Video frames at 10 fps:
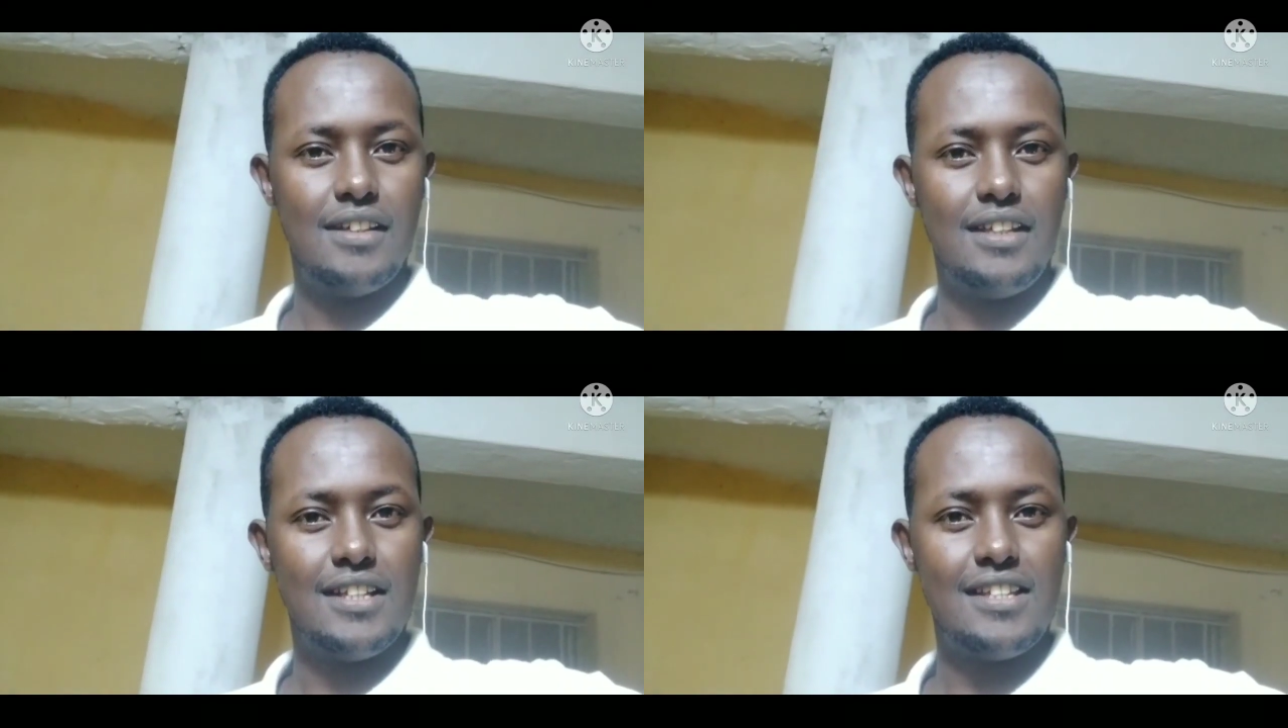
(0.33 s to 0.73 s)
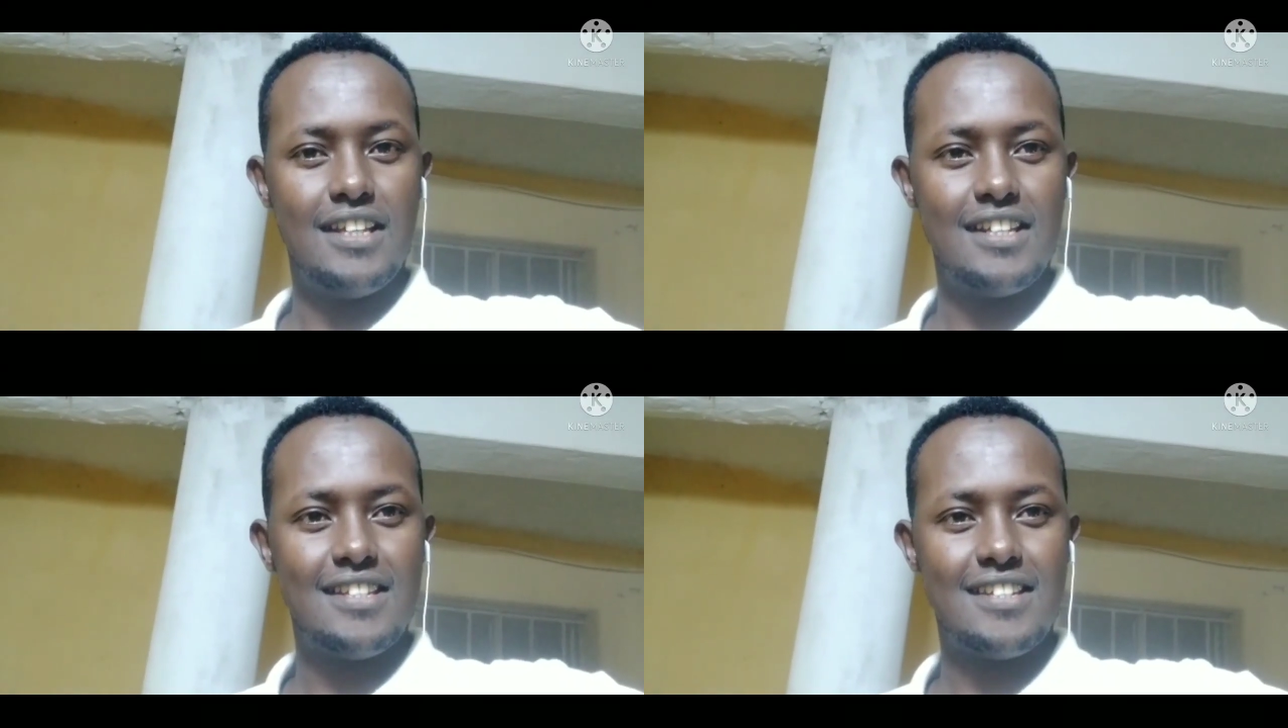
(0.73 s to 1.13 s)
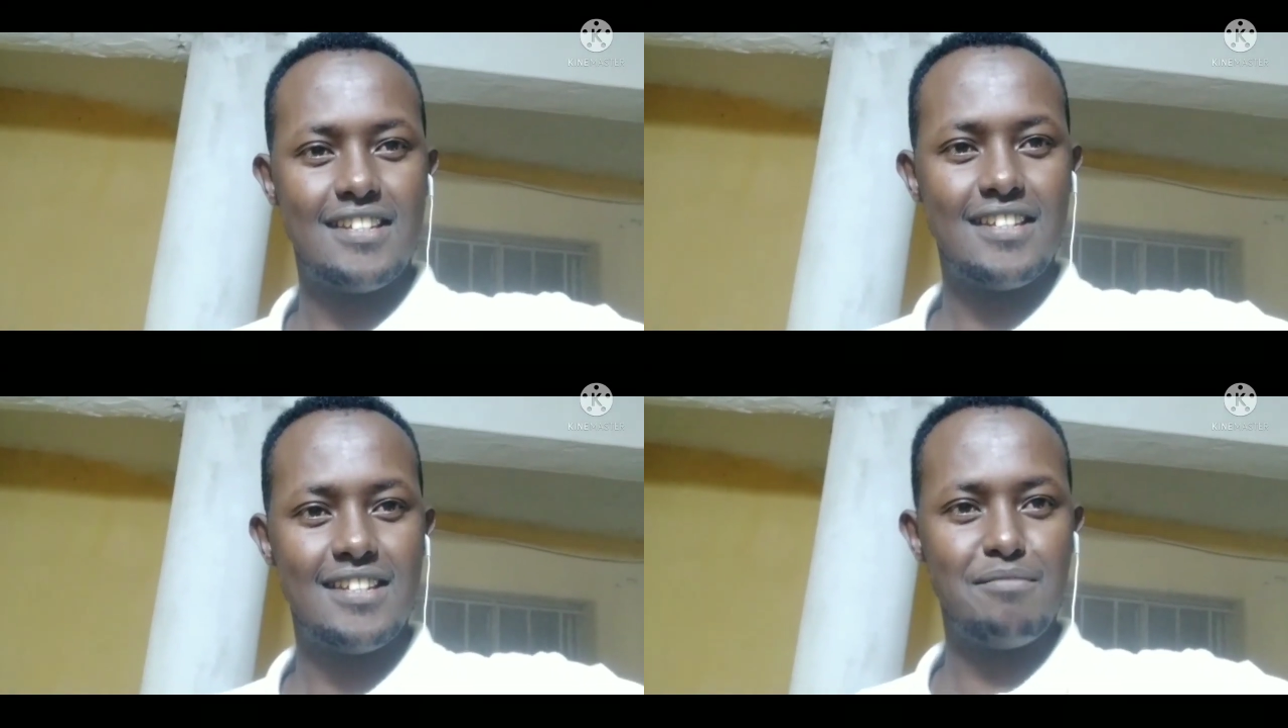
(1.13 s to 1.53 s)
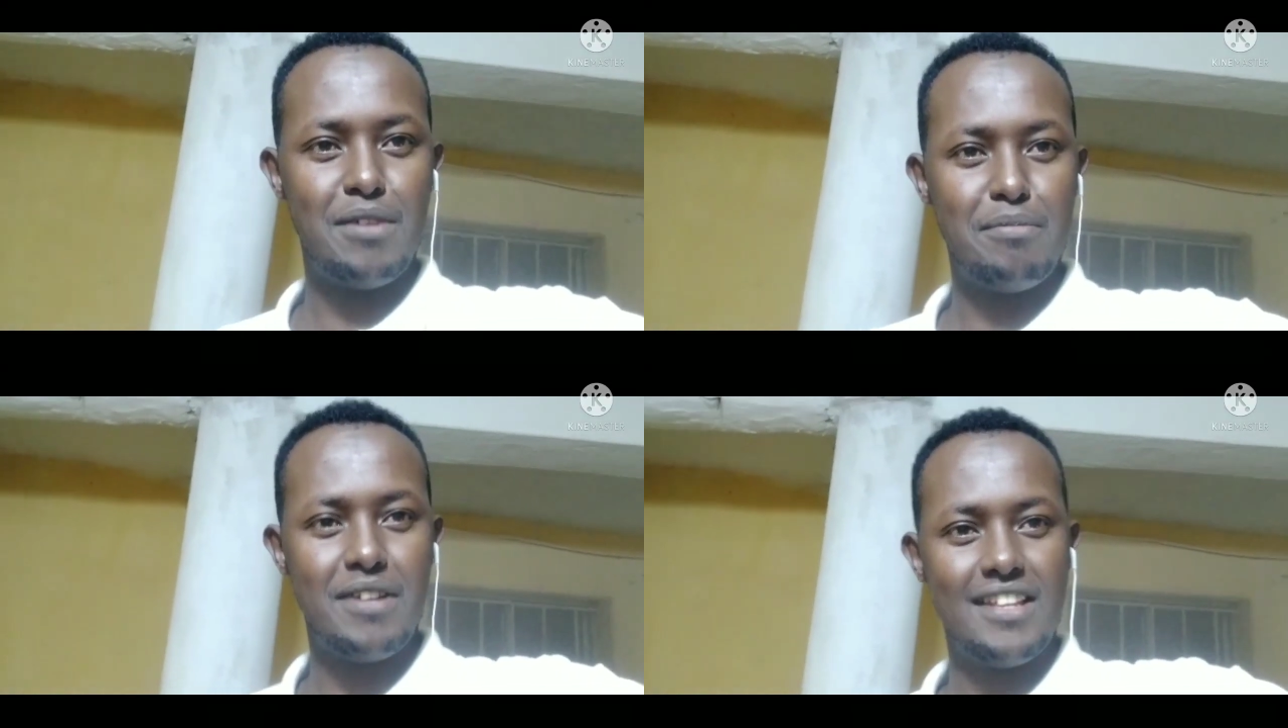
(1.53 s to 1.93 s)
Yes,
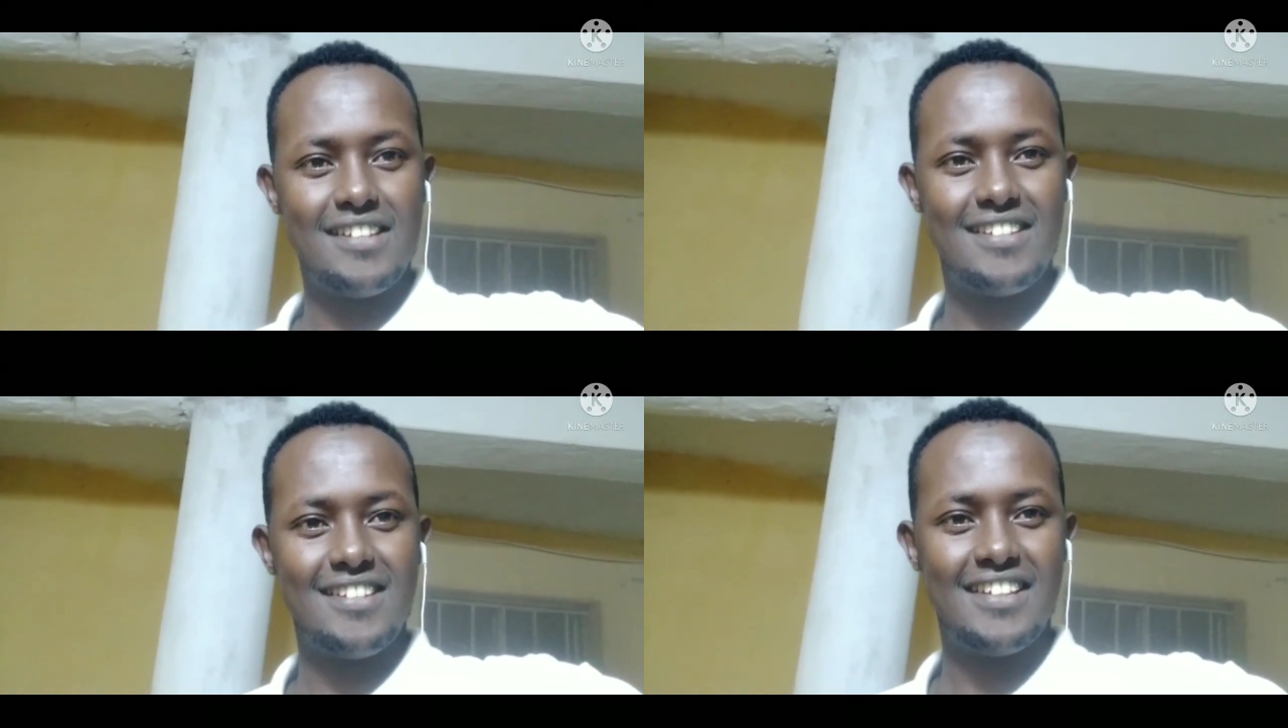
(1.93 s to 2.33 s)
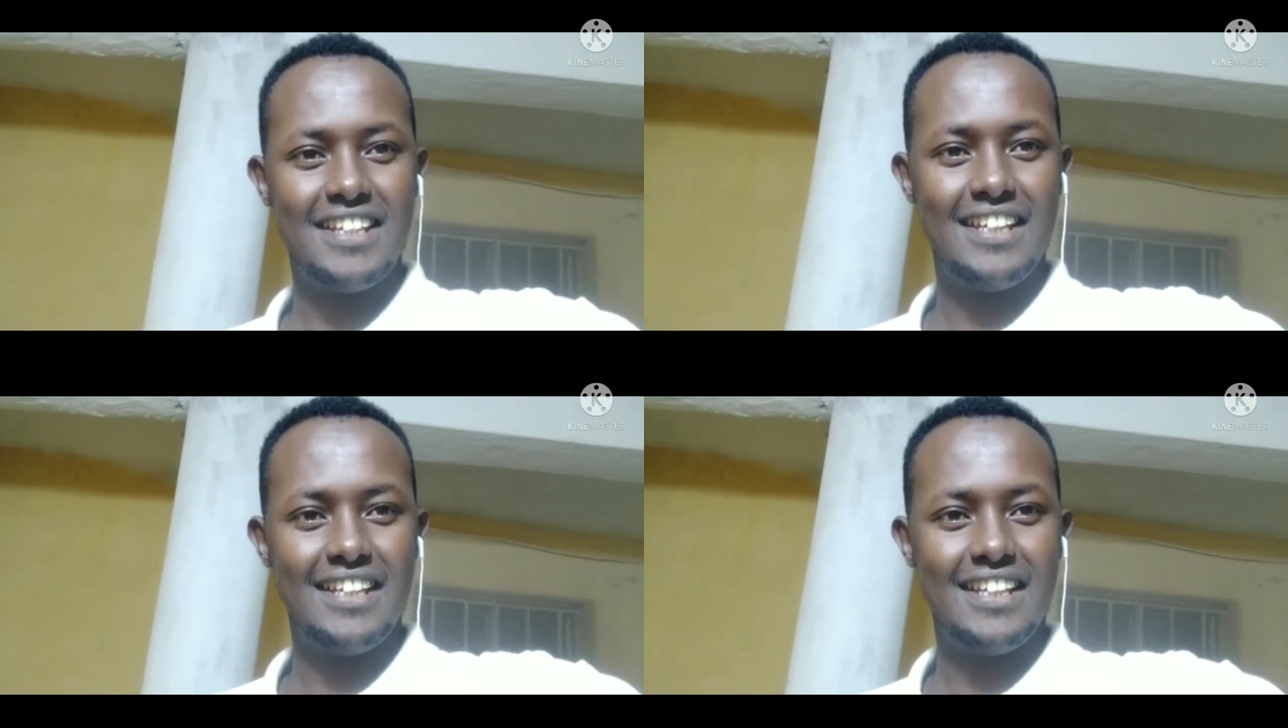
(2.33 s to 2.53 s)
my brothers.